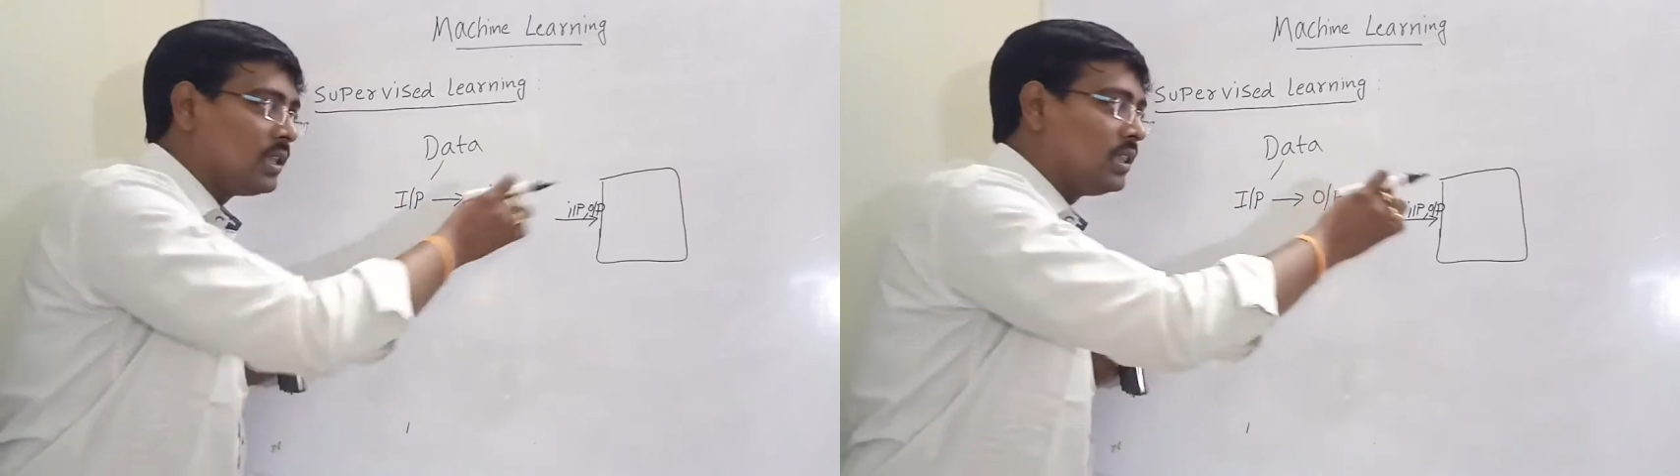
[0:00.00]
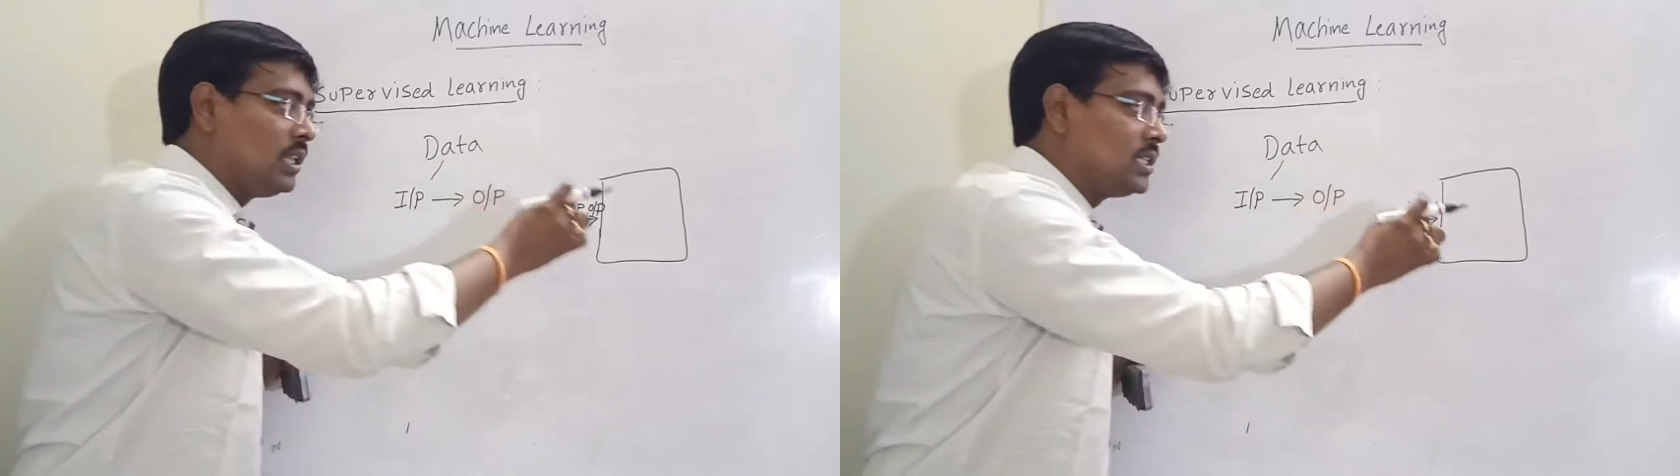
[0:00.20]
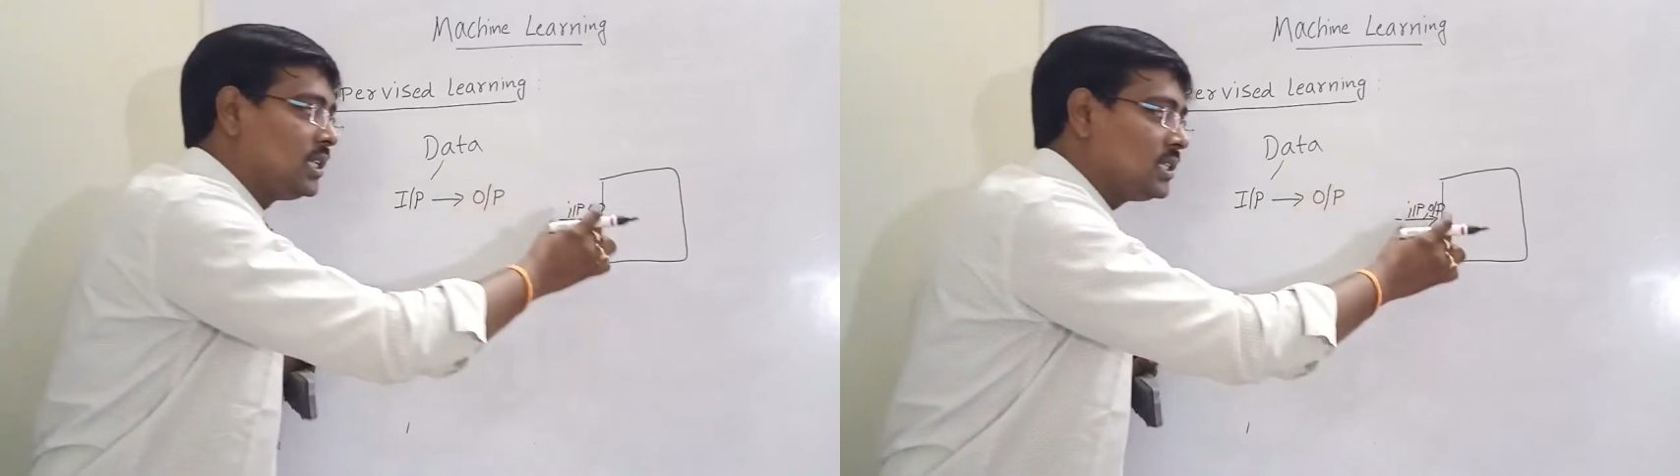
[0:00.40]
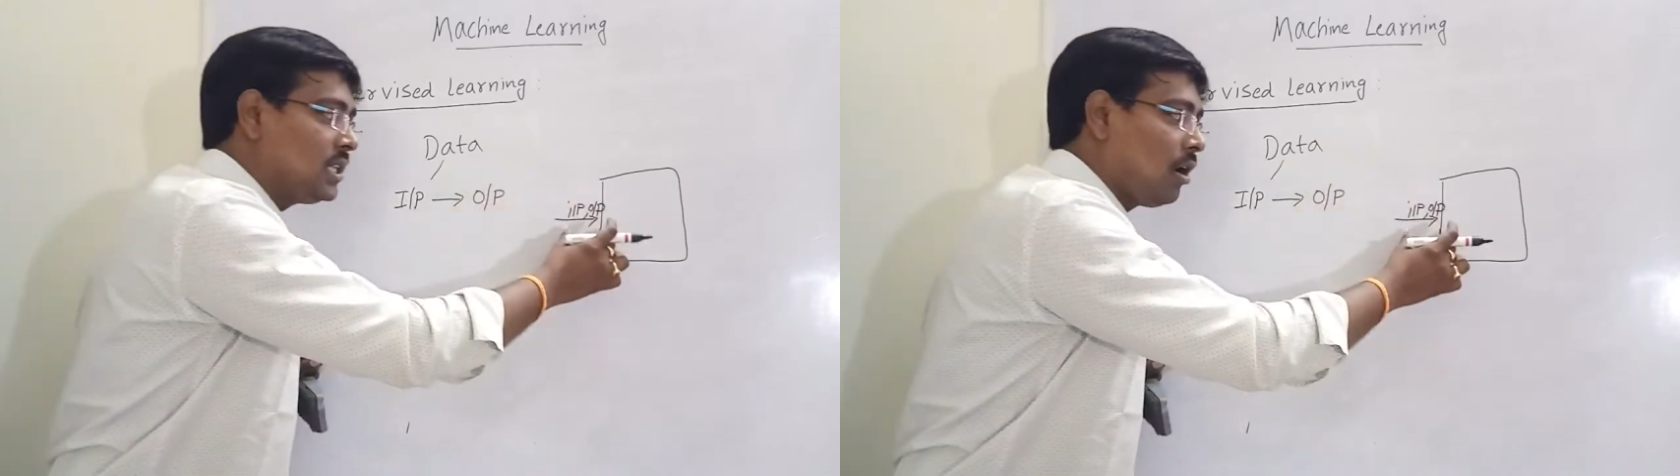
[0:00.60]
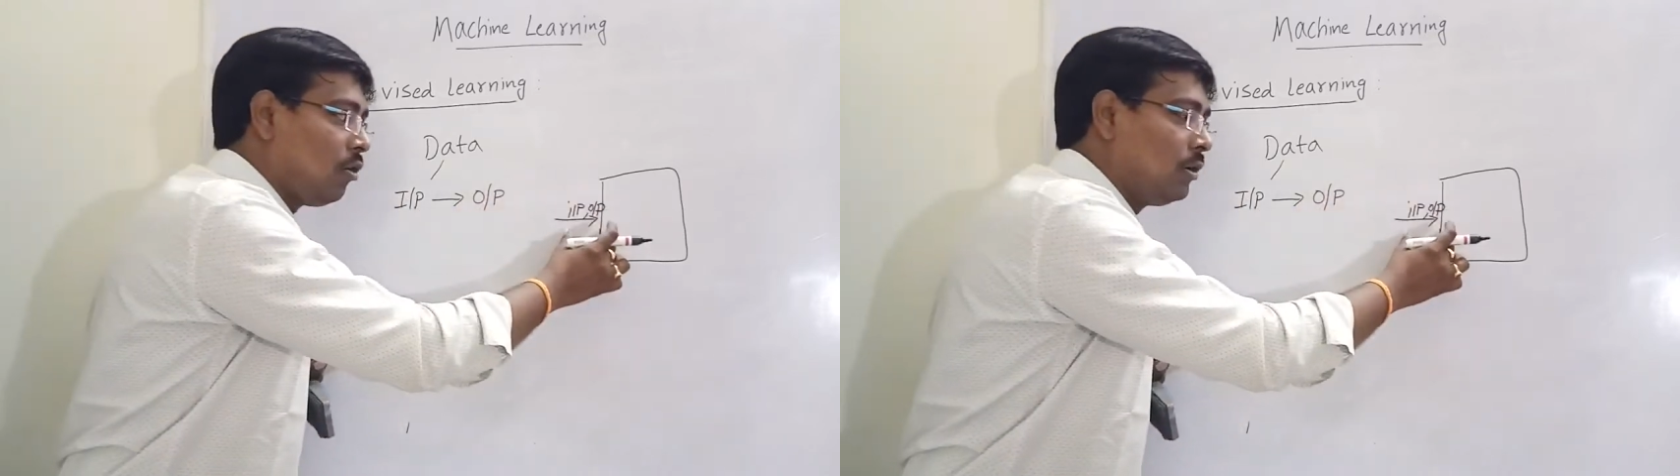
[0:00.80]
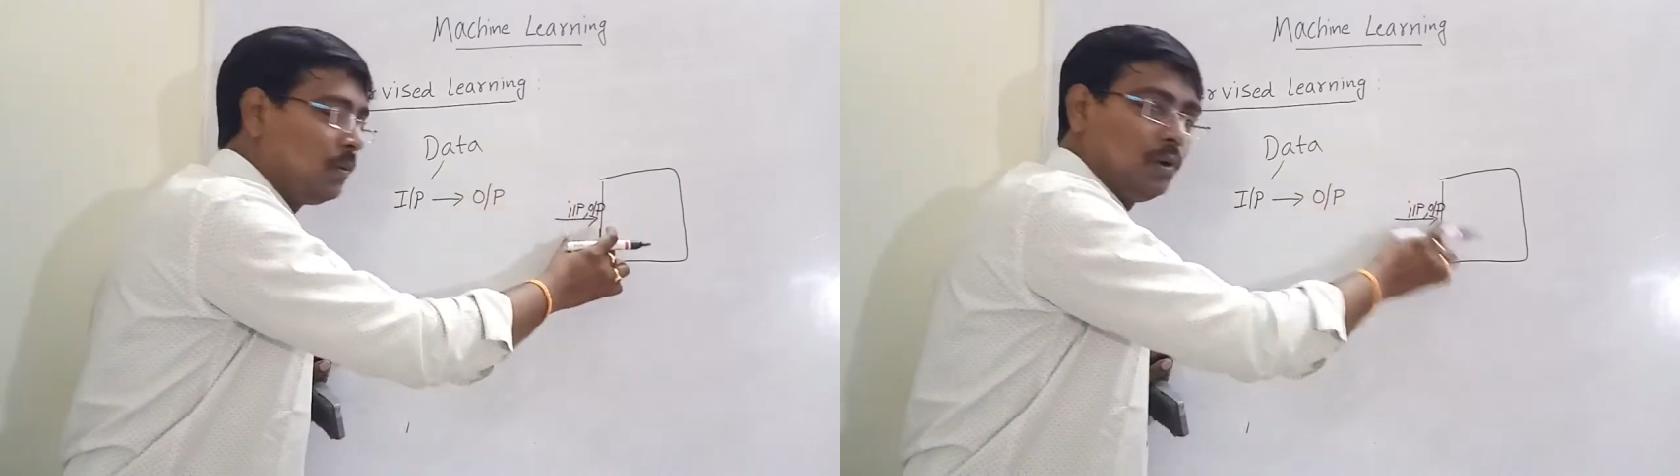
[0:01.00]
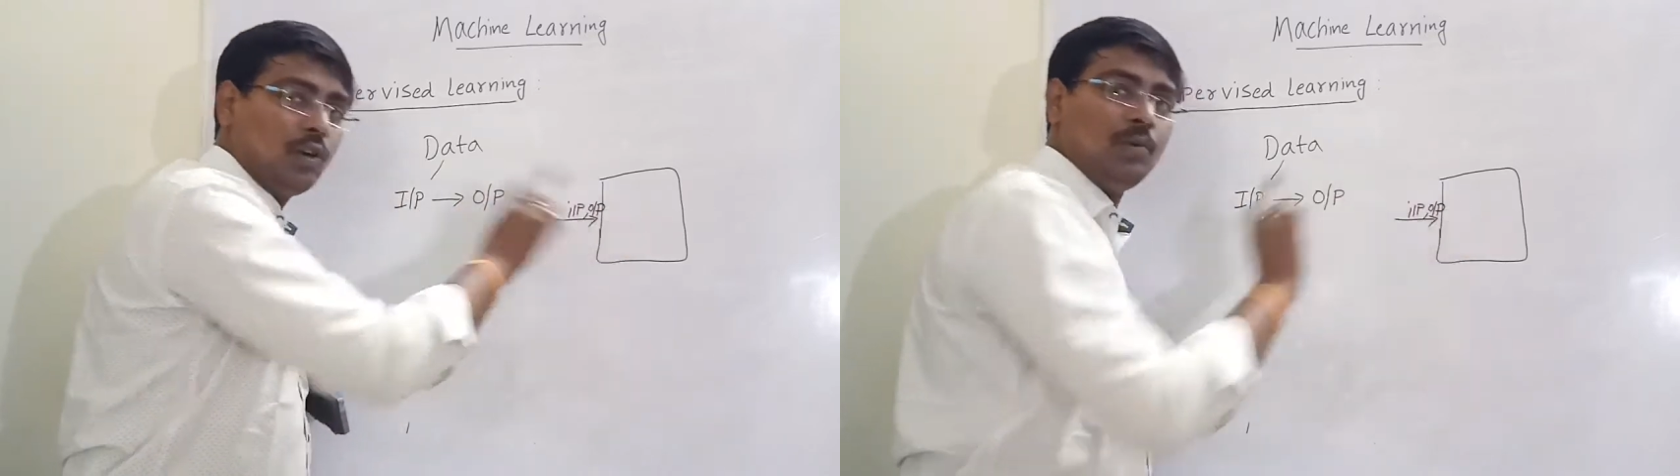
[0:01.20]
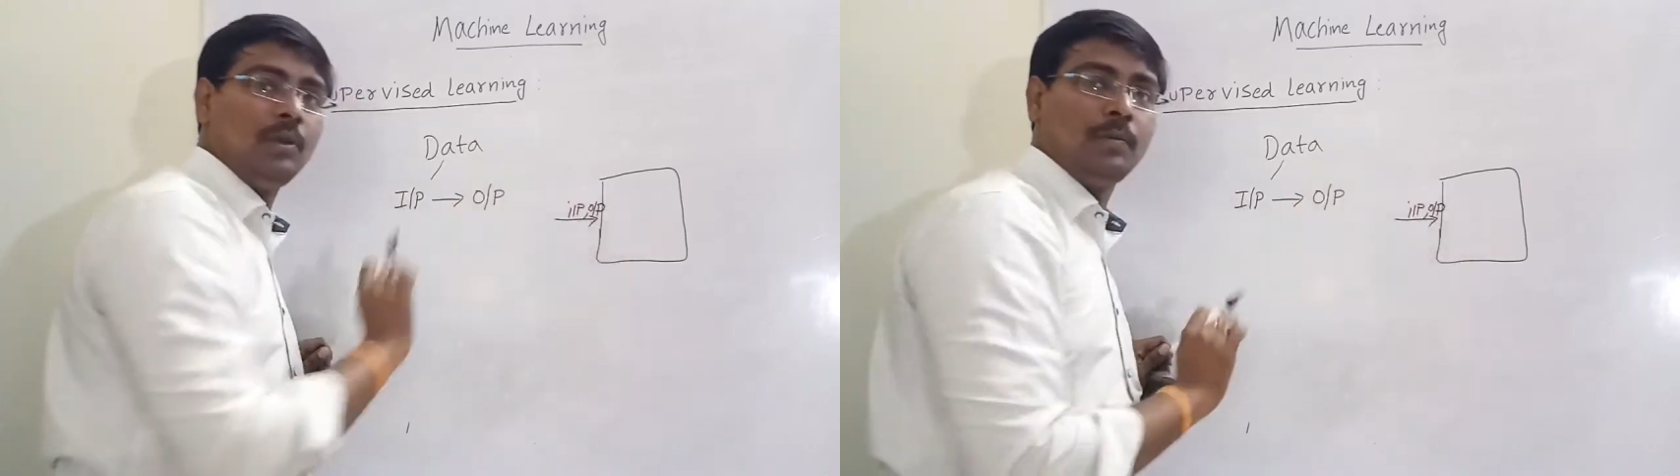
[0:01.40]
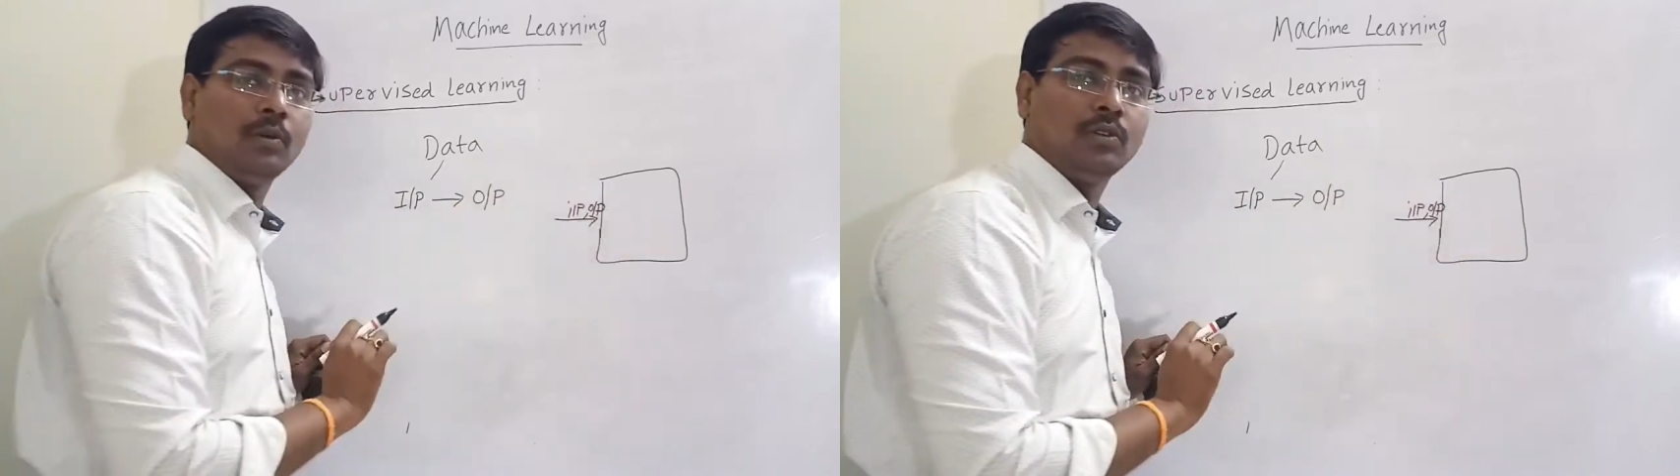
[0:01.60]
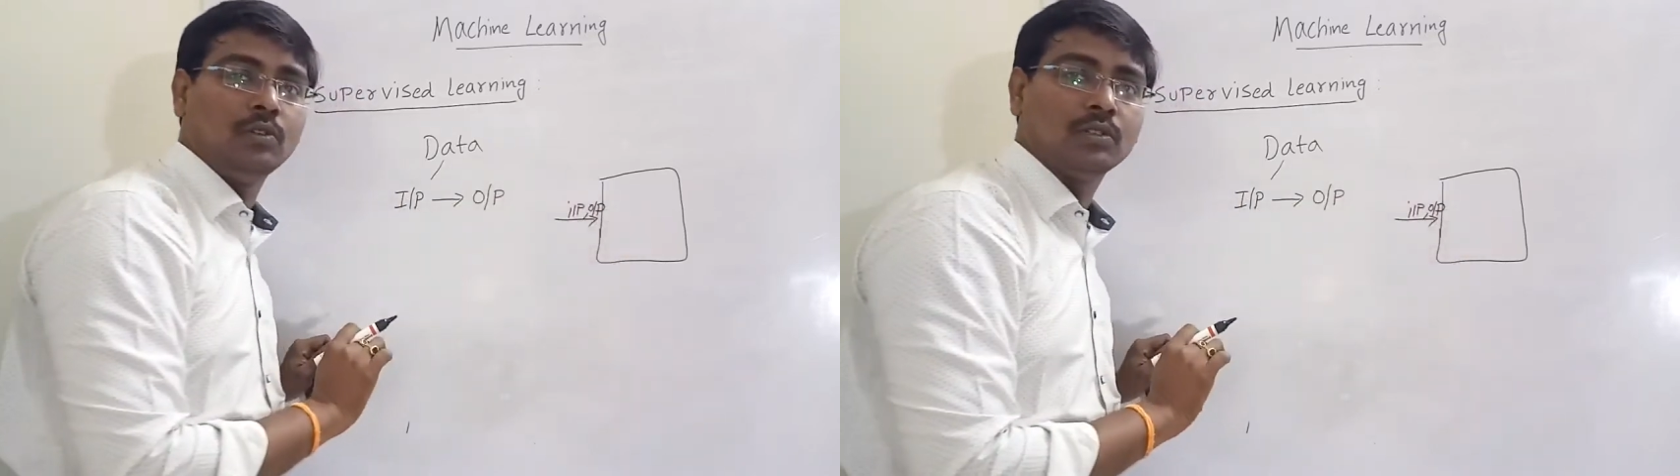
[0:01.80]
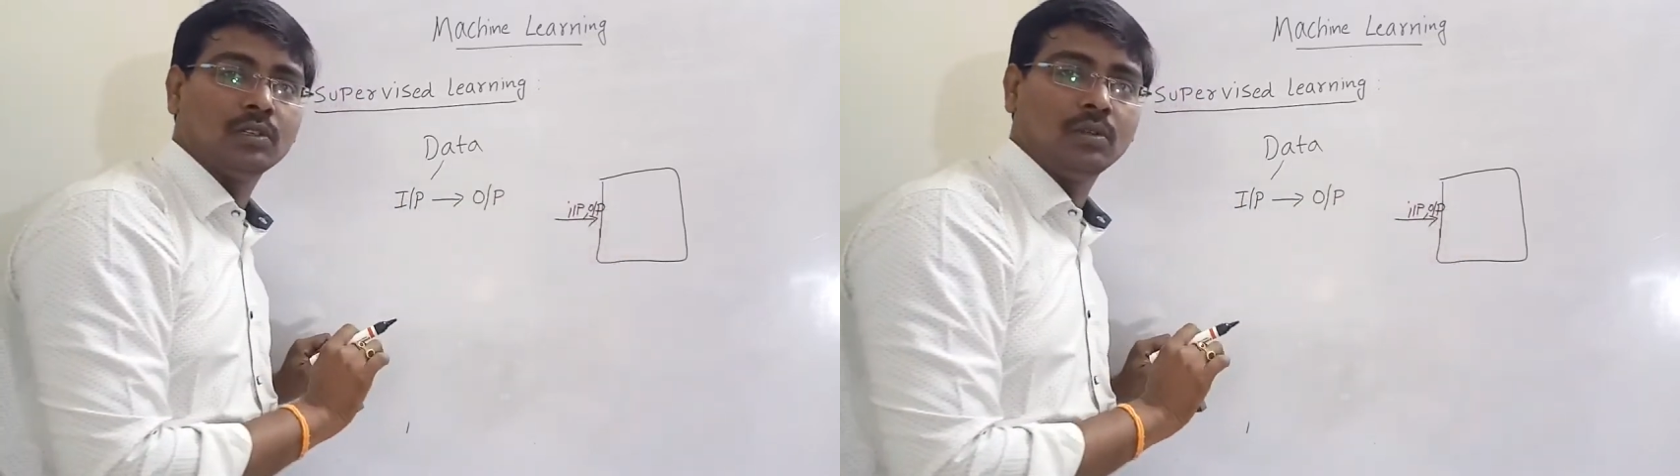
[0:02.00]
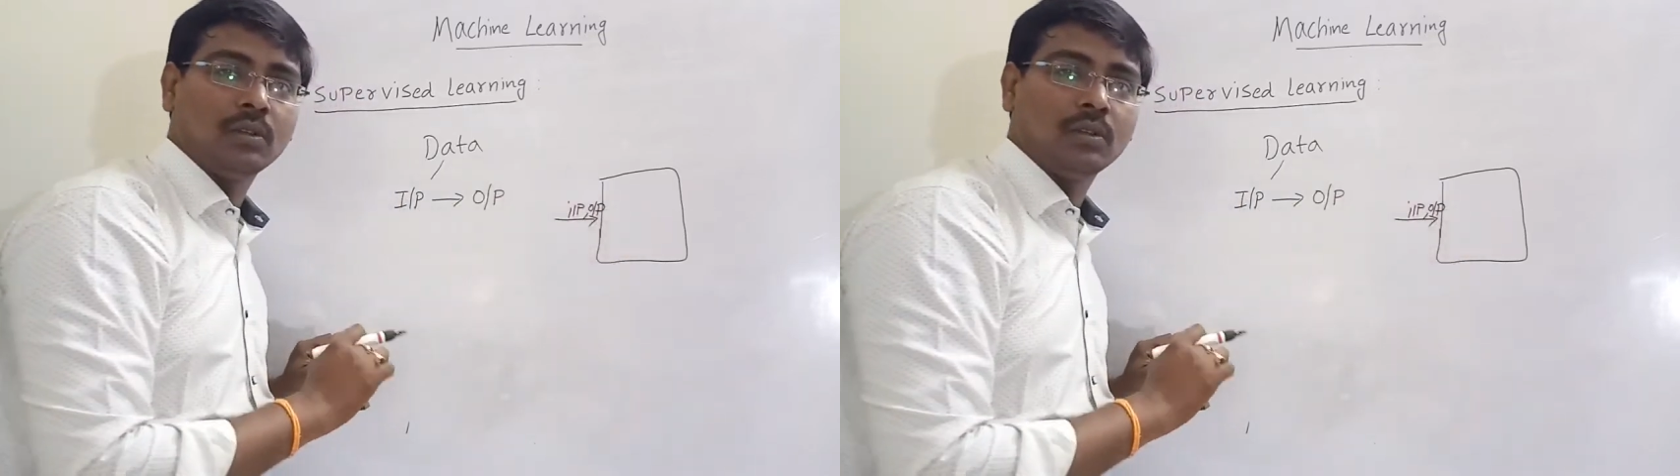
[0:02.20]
this is the output to be produced.